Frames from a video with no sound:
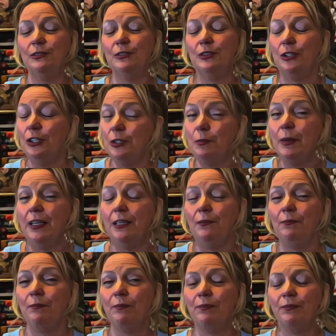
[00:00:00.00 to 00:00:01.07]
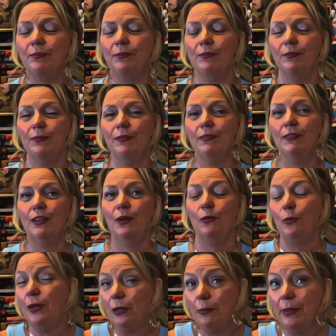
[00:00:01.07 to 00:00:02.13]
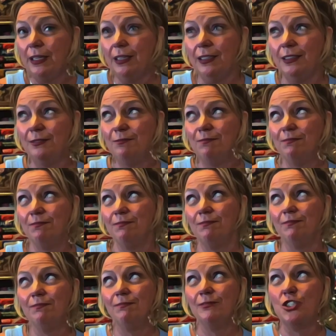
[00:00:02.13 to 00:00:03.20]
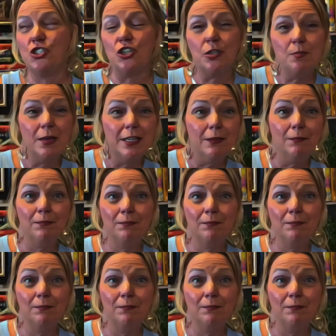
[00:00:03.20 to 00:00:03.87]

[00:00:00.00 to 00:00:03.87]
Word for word: could be, will be, should be,